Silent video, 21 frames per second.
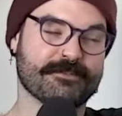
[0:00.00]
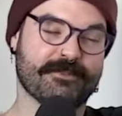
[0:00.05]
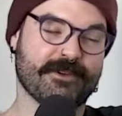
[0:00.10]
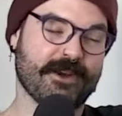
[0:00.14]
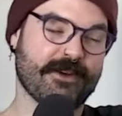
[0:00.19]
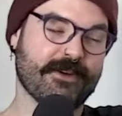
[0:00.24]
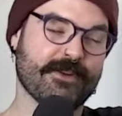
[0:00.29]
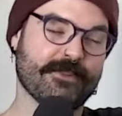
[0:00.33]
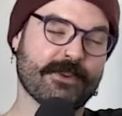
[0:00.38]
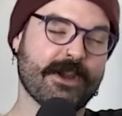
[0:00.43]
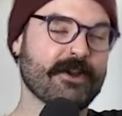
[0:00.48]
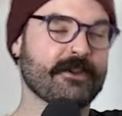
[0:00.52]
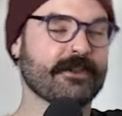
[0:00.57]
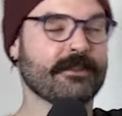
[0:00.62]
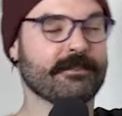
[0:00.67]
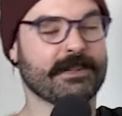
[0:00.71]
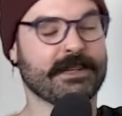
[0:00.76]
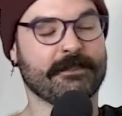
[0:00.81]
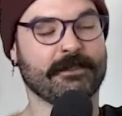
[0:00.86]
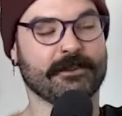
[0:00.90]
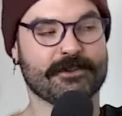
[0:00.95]
very rare that
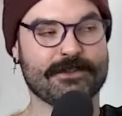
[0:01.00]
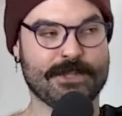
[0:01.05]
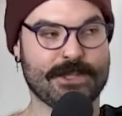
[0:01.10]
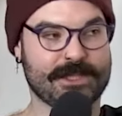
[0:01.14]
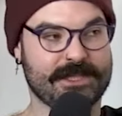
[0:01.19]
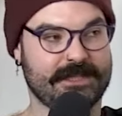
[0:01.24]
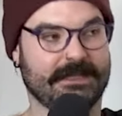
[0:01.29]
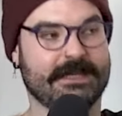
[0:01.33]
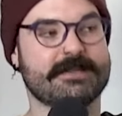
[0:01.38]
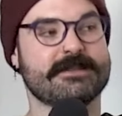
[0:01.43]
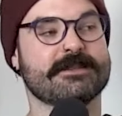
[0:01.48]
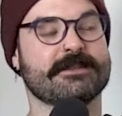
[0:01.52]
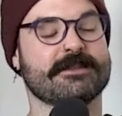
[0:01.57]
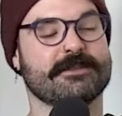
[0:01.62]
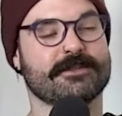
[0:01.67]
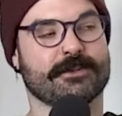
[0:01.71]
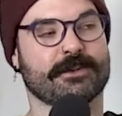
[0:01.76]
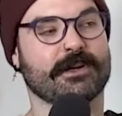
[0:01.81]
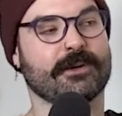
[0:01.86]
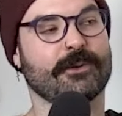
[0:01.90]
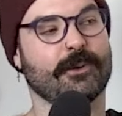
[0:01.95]
people just listen
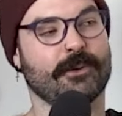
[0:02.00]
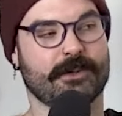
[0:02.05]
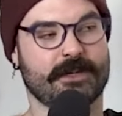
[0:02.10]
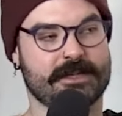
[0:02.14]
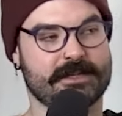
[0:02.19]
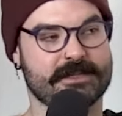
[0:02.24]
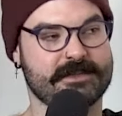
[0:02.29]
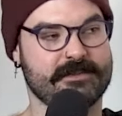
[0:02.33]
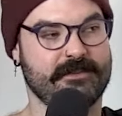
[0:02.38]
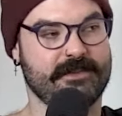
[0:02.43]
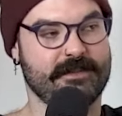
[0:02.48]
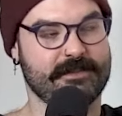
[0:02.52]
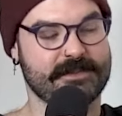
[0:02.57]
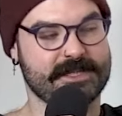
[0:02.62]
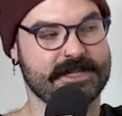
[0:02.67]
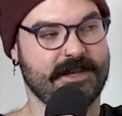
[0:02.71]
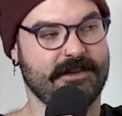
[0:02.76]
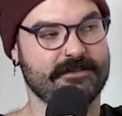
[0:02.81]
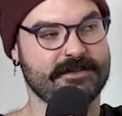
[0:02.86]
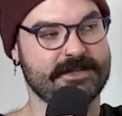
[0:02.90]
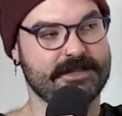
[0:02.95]
to recordings of
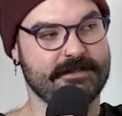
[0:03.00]
themselves